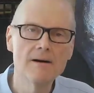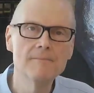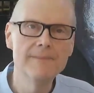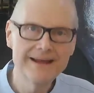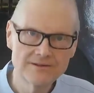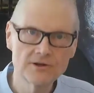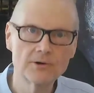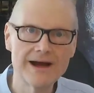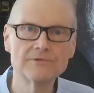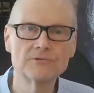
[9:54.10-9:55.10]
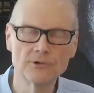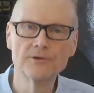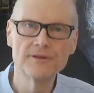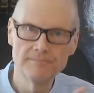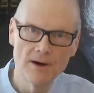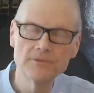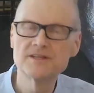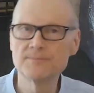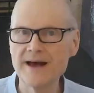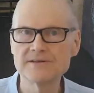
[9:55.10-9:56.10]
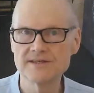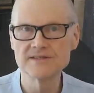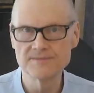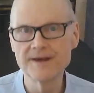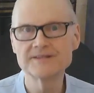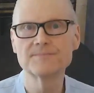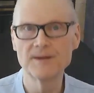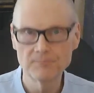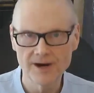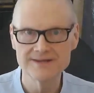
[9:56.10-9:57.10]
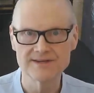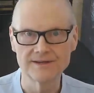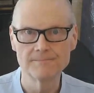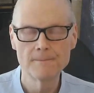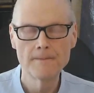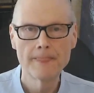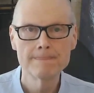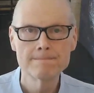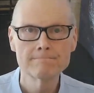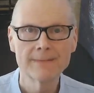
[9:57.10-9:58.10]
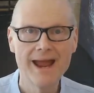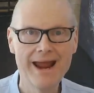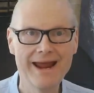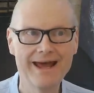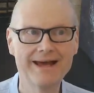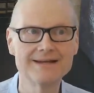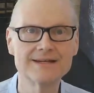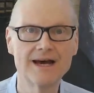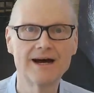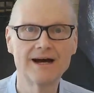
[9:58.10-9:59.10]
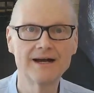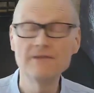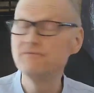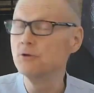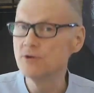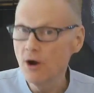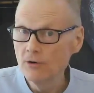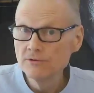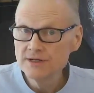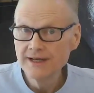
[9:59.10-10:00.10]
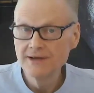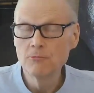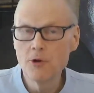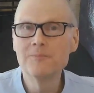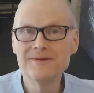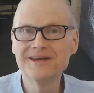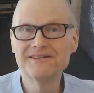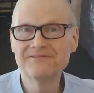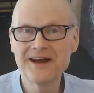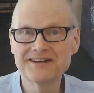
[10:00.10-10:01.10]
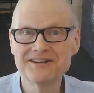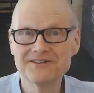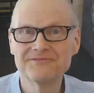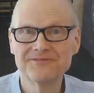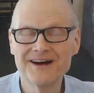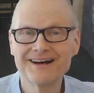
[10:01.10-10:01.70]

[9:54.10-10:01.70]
make the ground rule that both spouses must be present. And if you don't, it won't be an effective